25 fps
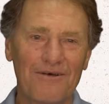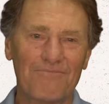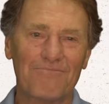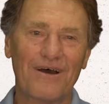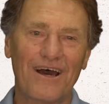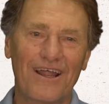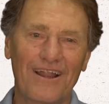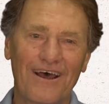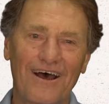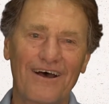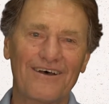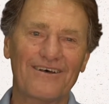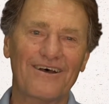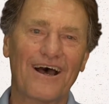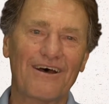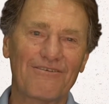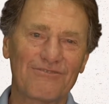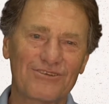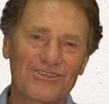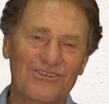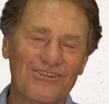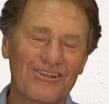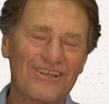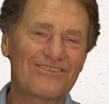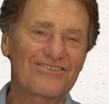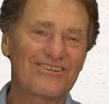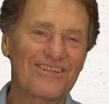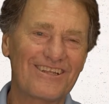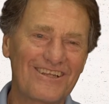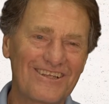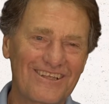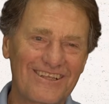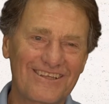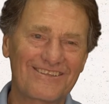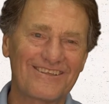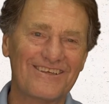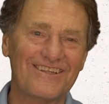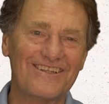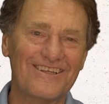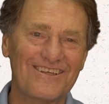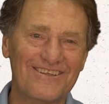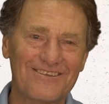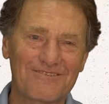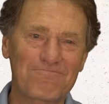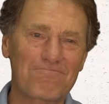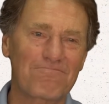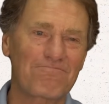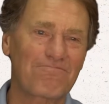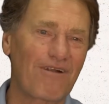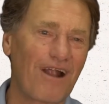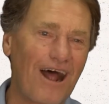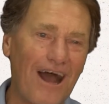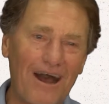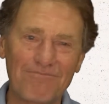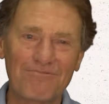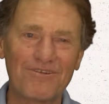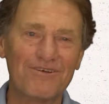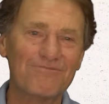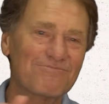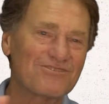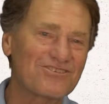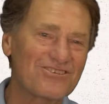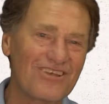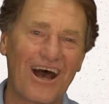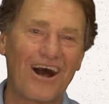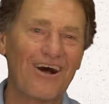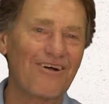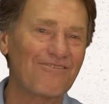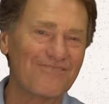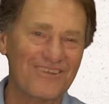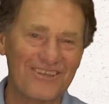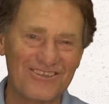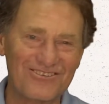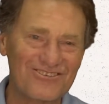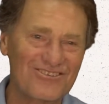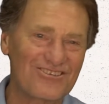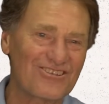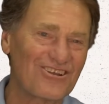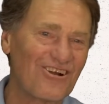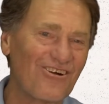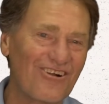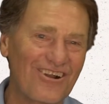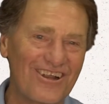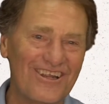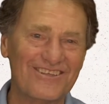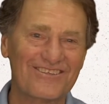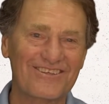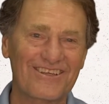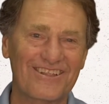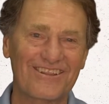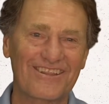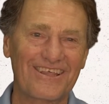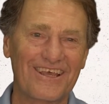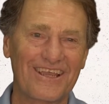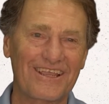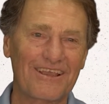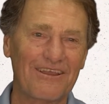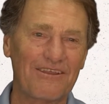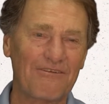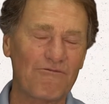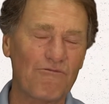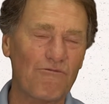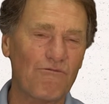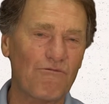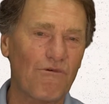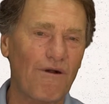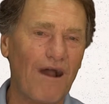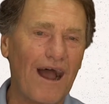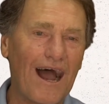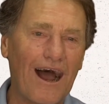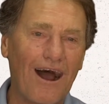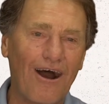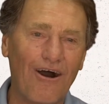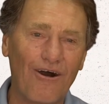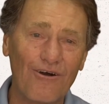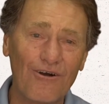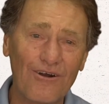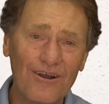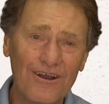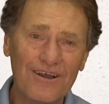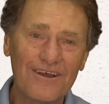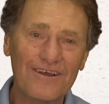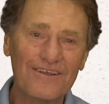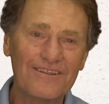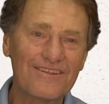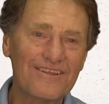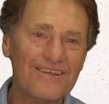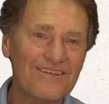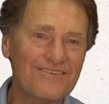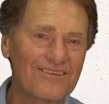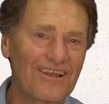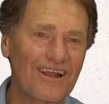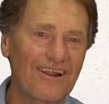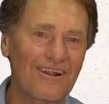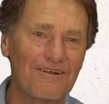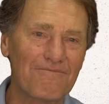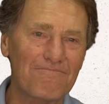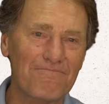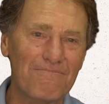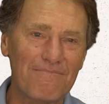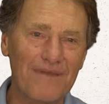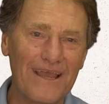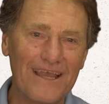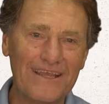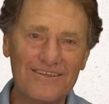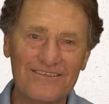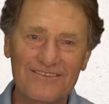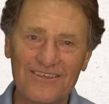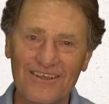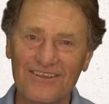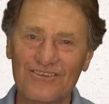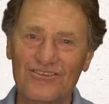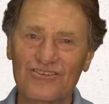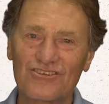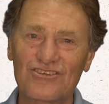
But I, uh, I was listening to these problem solving stories and thinking, wow, these are amazing